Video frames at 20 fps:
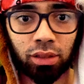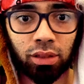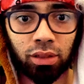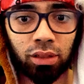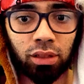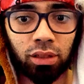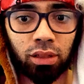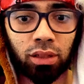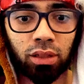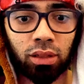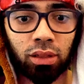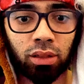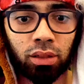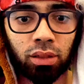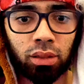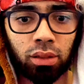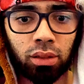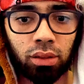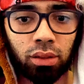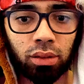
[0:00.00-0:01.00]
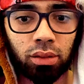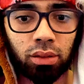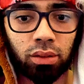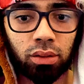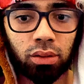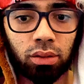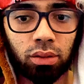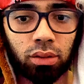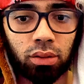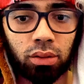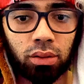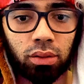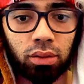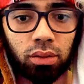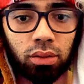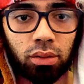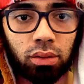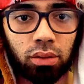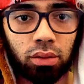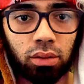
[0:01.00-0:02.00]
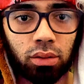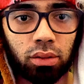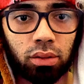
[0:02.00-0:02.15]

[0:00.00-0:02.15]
[no speech]